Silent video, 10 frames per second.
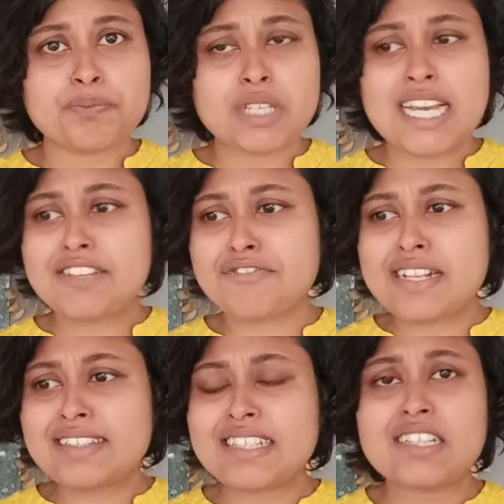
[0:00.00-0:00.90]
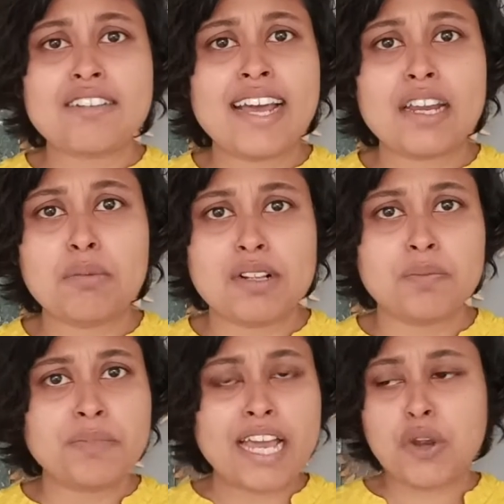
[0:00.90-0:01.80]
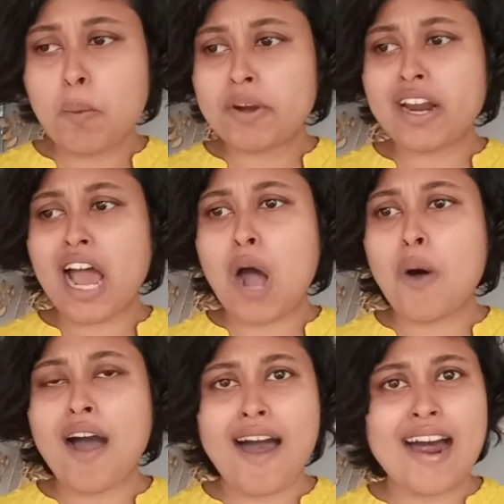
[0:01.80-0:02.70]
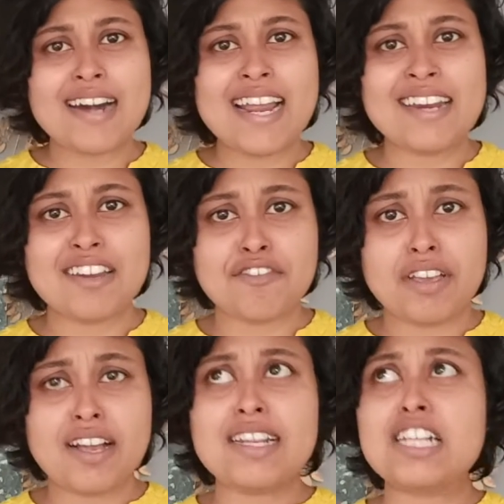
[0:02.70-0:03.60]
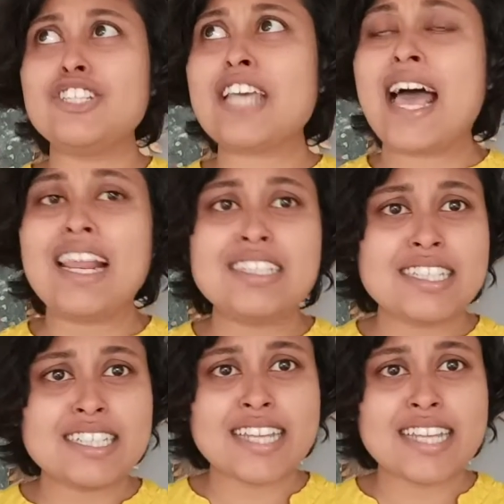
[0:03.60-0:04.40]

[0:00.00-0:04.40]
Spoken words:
it feels incredible. And no matter how hard and difficult and challenging it